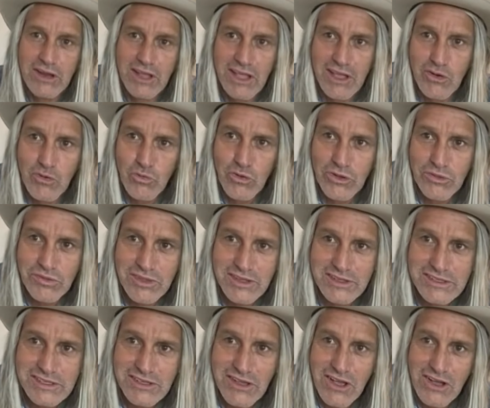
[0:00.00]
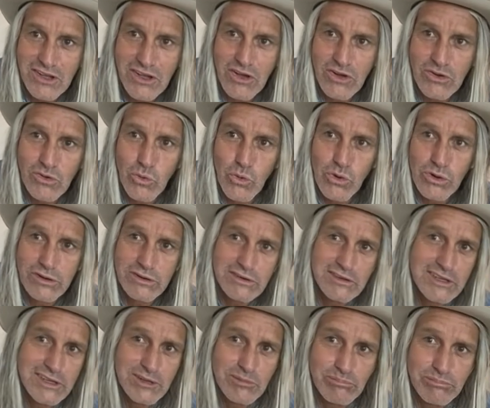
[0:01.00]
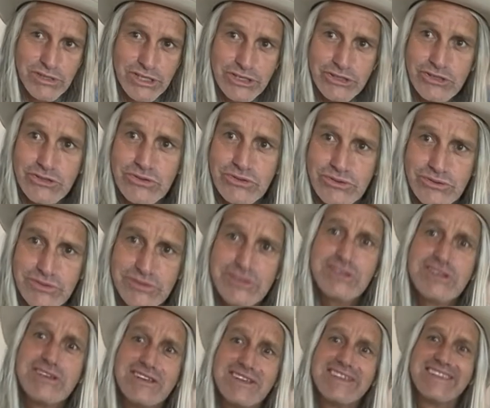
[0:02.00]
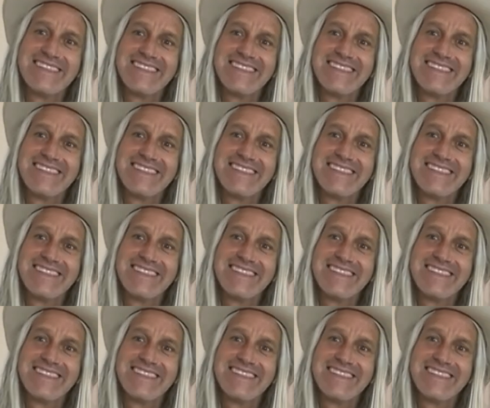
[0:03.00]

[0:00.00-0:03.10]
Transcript: morning and wrote this song called Quarantine Blues.